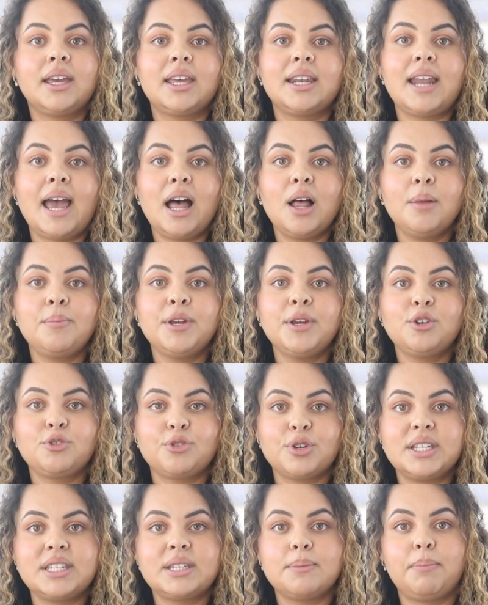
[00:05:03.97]
can help
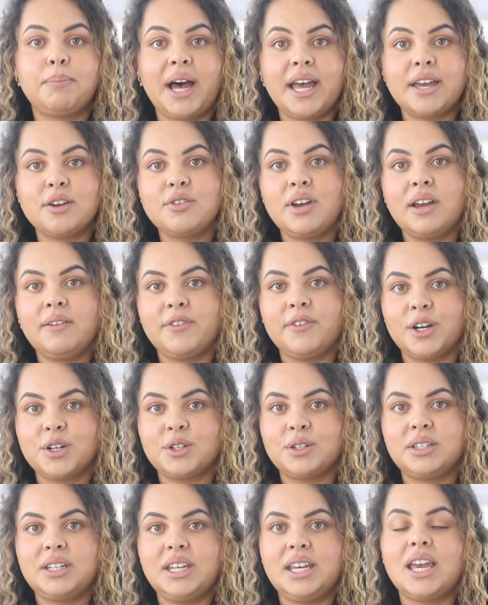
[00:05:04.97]
increase
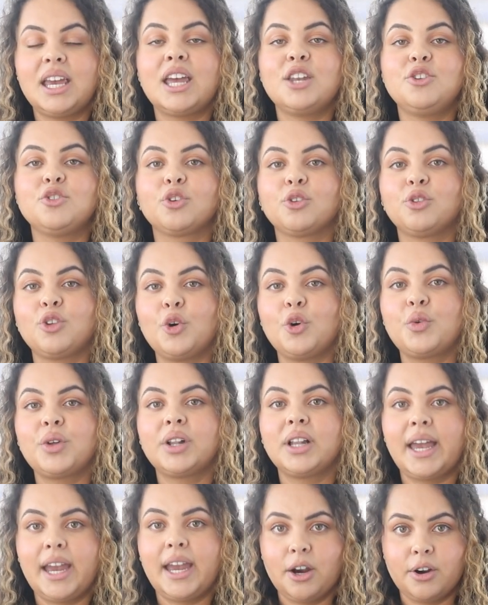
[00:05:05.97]
biodiversity in your
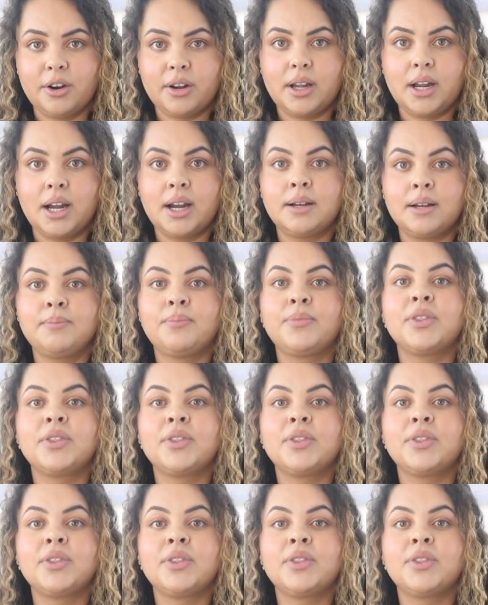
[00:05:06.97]
local area.